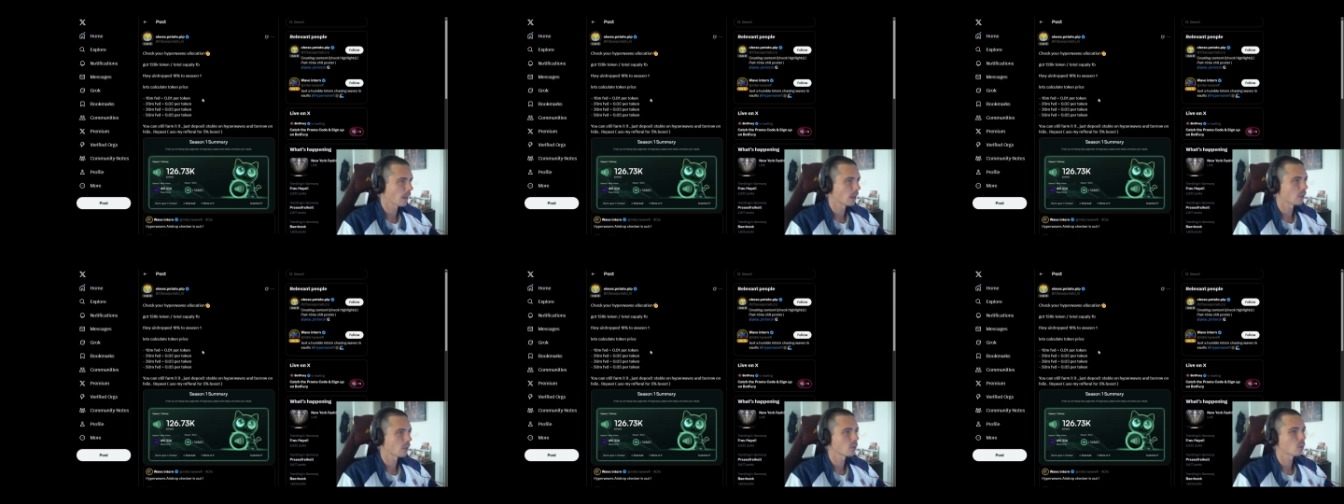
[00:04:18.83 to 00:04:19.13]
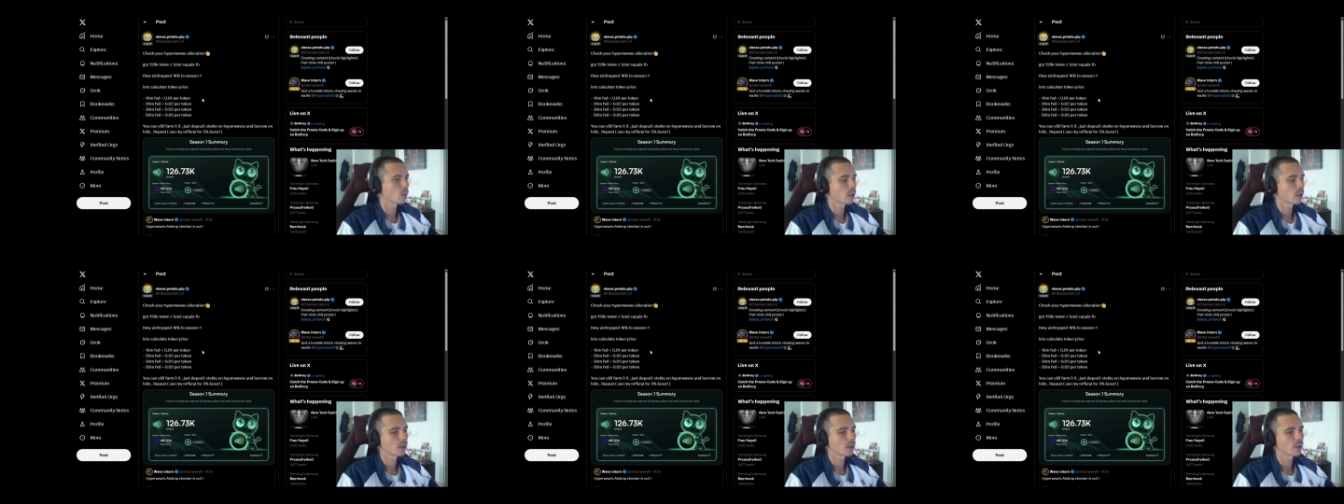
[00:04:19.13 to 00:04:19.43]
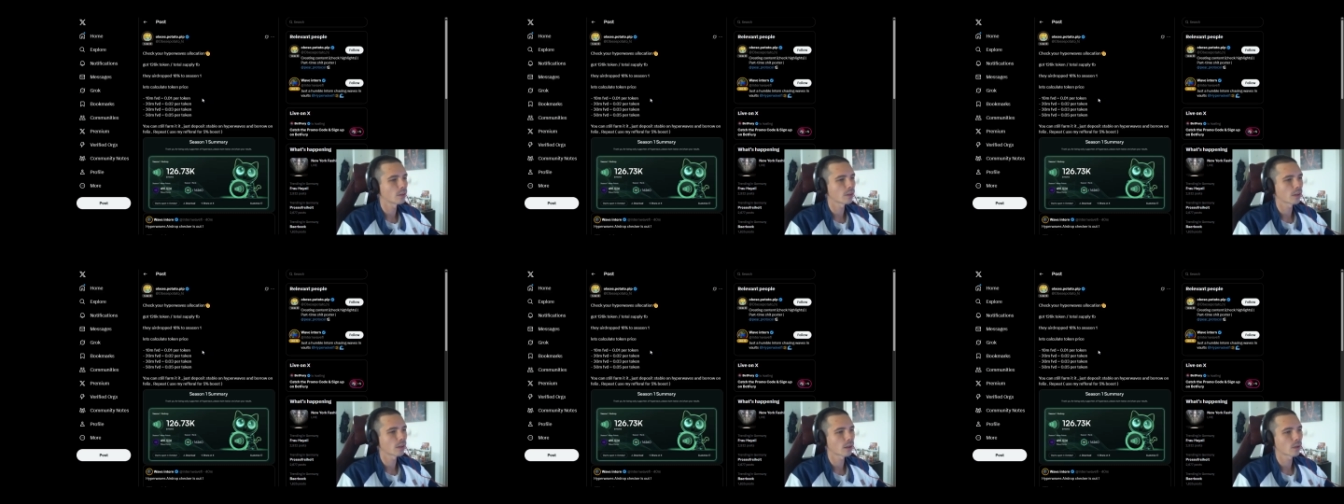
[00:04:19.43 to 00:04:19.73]
It has
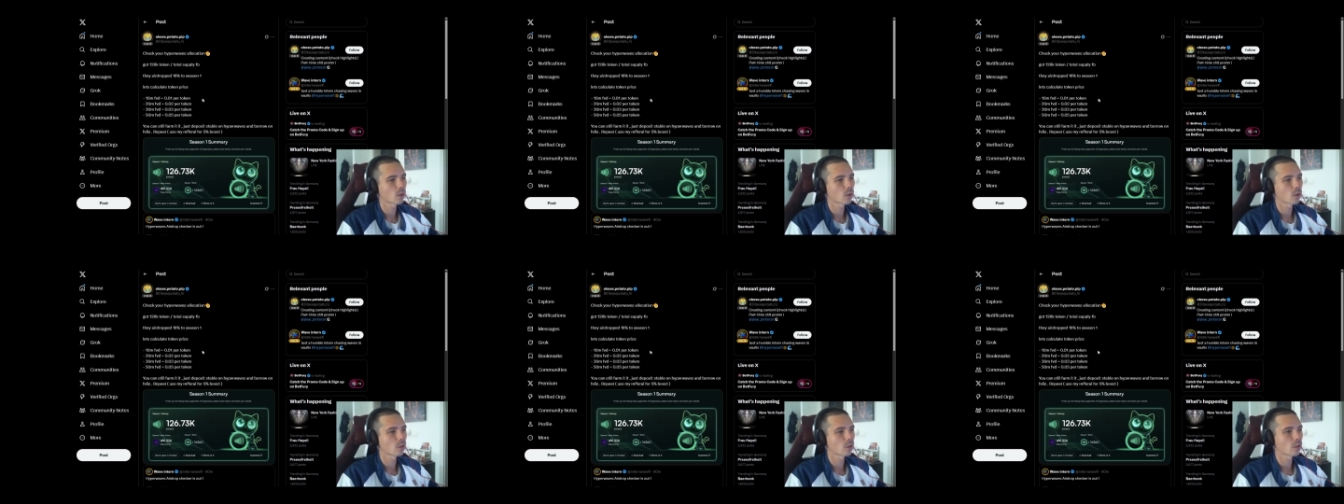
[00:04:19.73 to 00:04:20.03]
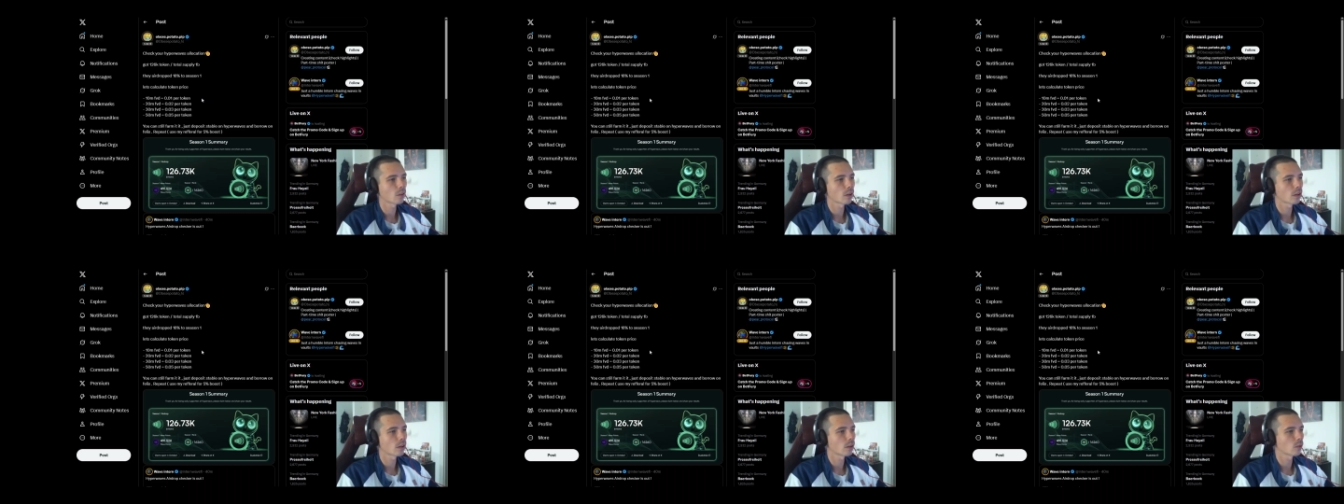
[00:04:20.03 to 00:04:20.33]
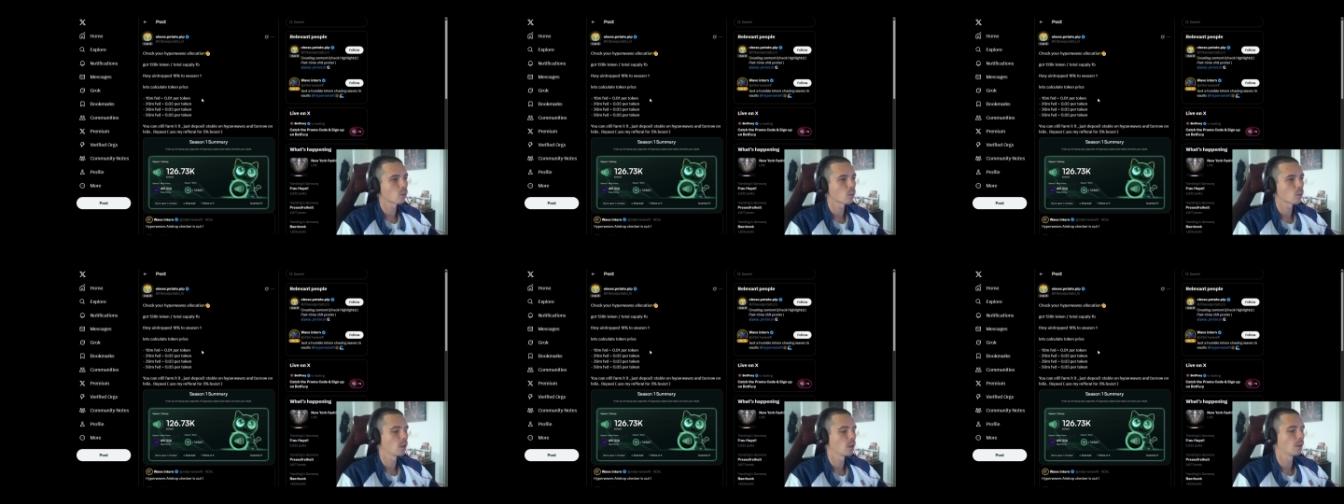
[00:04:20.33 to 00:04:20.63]
already said on the site
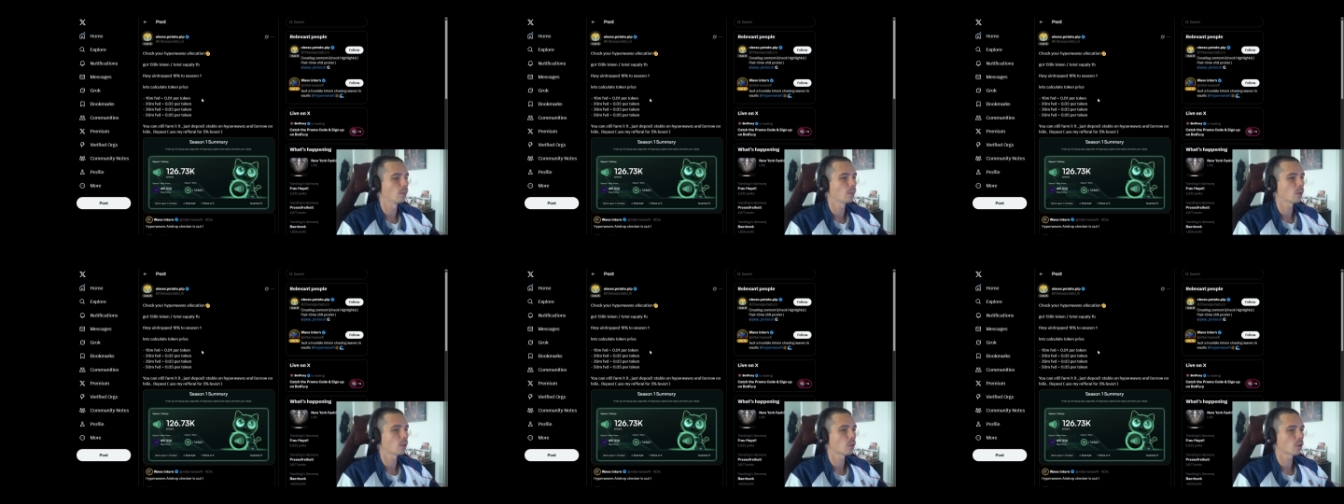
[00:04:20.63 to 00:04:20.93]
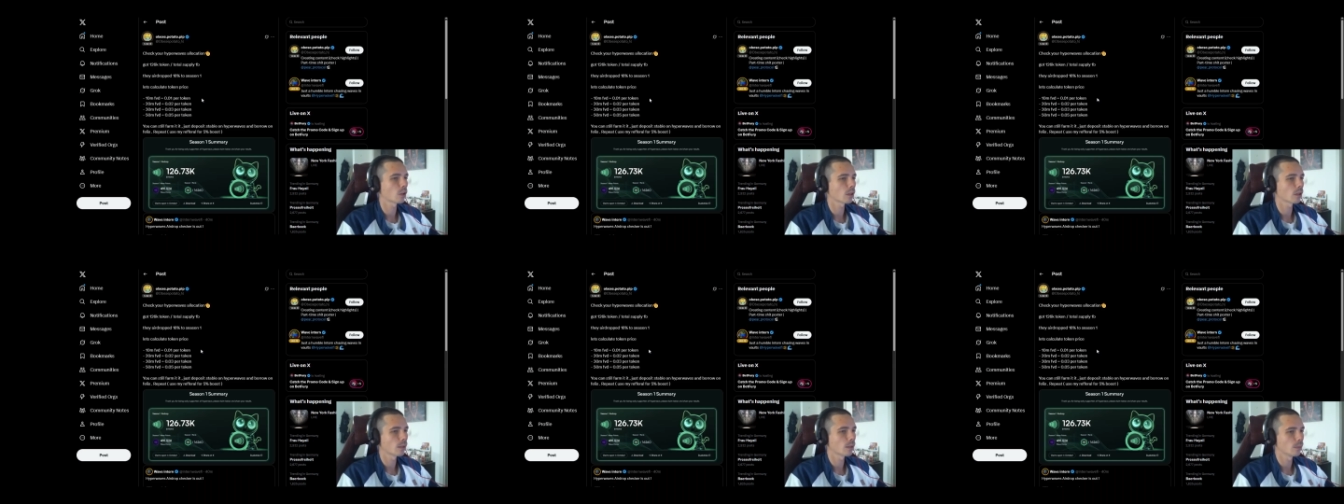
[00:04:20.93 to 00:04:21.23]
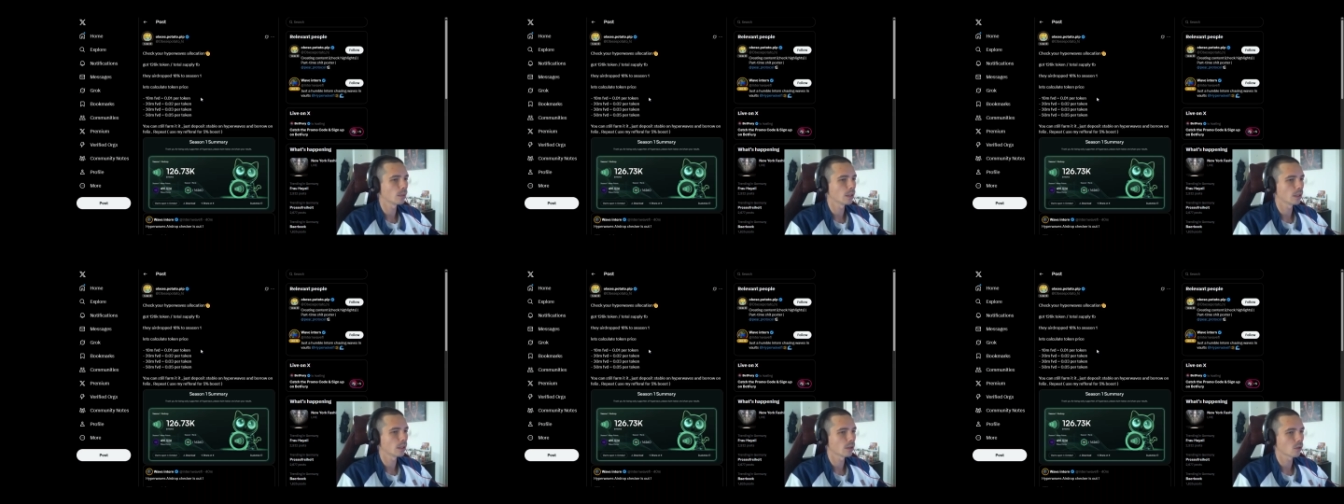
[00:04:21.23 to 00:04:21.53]
it will most likely
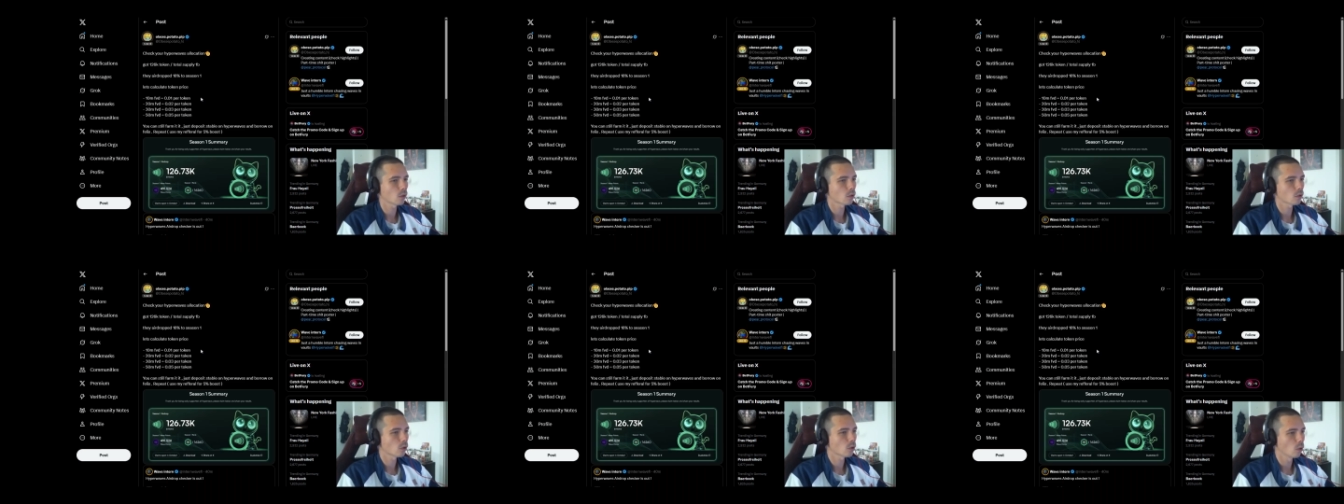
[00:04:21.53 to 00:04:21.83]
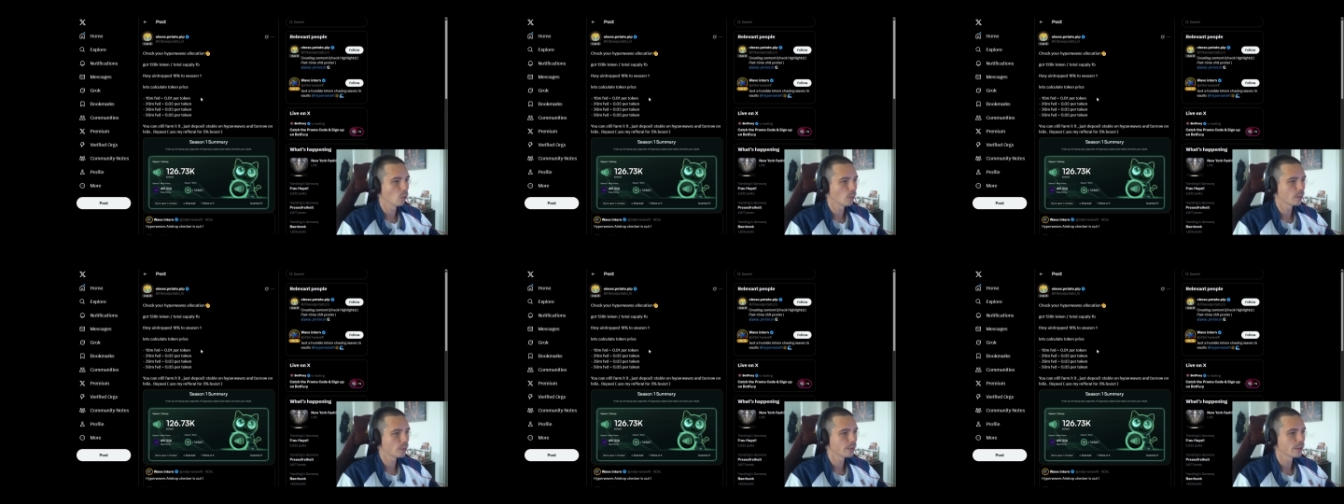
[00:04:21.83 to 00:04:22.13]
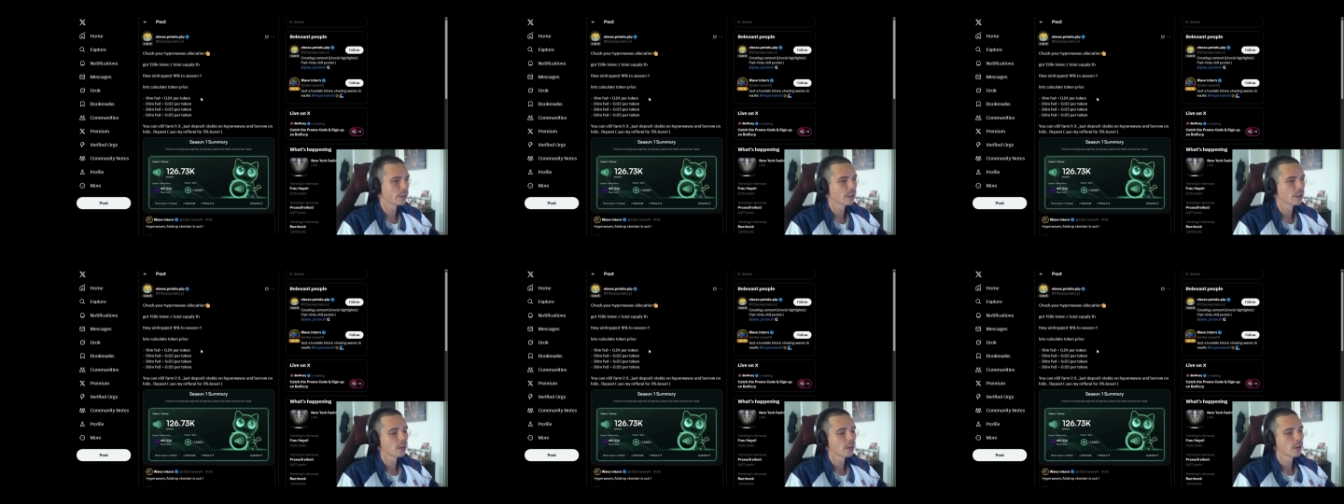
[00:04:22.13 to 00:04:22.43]
be in October.